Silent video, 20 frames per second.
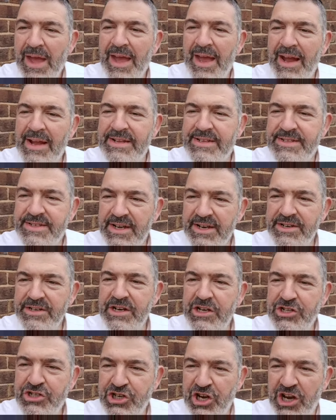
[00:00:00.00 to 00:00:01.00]
it
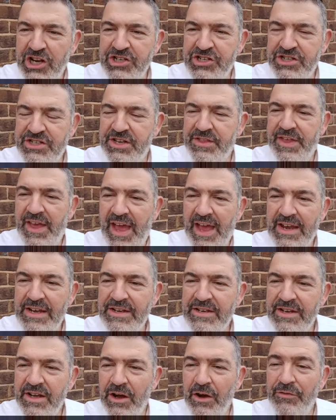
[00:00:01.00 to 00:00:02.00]
suddenly changes at the
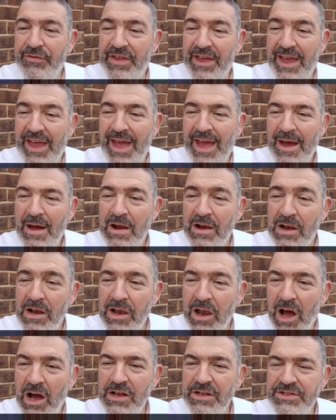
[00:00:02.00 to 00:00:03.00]
end of the
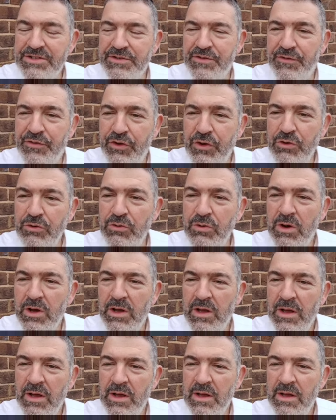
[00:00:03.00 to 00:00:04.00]
last few
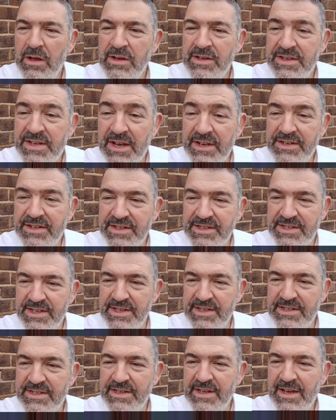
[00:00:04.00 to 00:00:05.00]

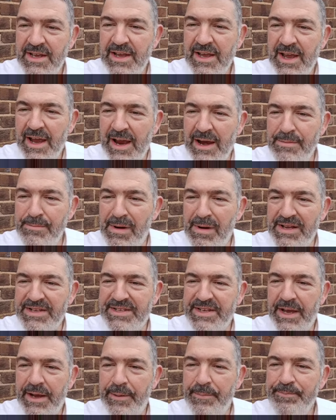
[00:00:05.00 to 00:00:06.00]
sentences in
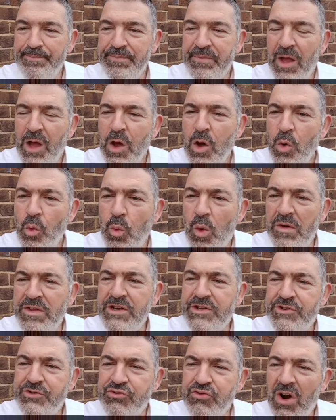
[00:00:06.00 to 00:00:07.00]
Massei, where the
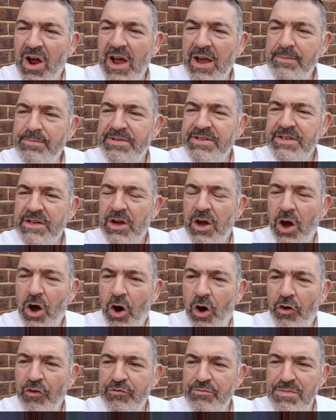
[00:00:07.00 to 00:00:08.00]
tribes
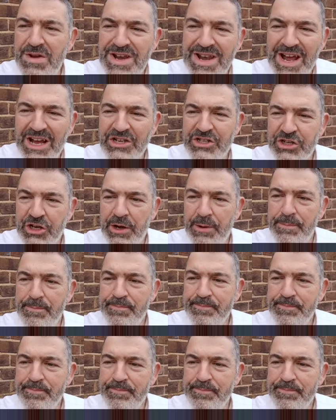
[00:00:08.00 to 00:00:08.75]
of Manasseh,